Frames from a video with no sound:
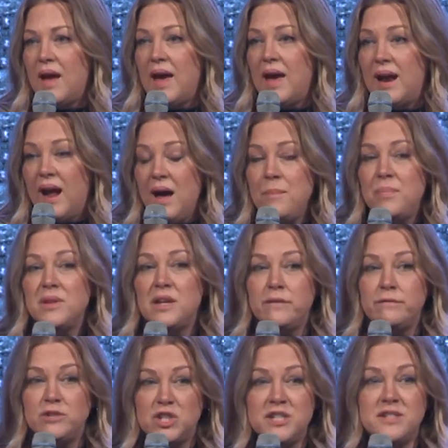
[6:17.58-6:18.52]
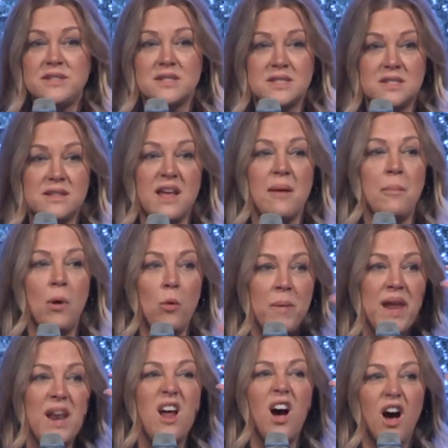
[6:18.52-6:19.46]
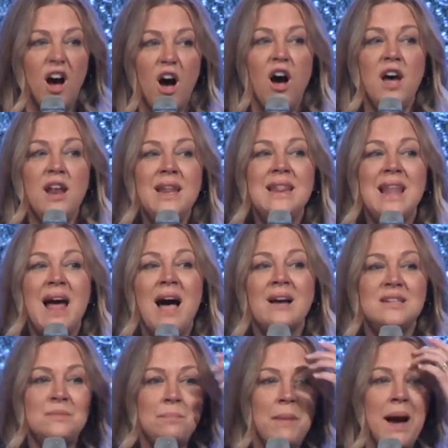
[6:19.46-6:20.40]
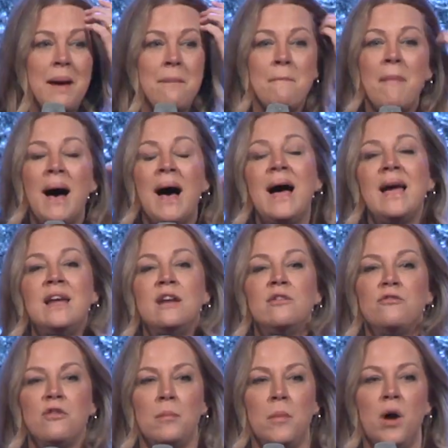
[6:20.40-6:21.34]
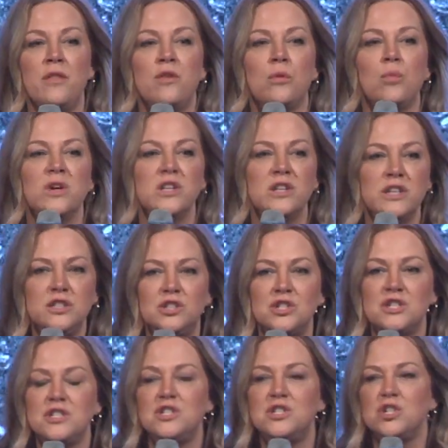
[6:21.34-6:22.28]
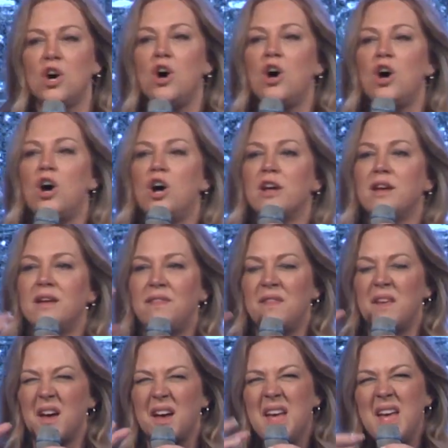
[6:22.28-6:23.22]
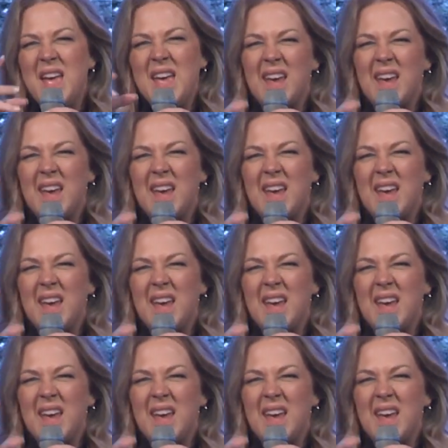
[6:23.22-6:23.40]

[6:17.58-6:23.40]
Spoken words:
And I believe Jesus in that moment unlocked my mind from all the religious talk and the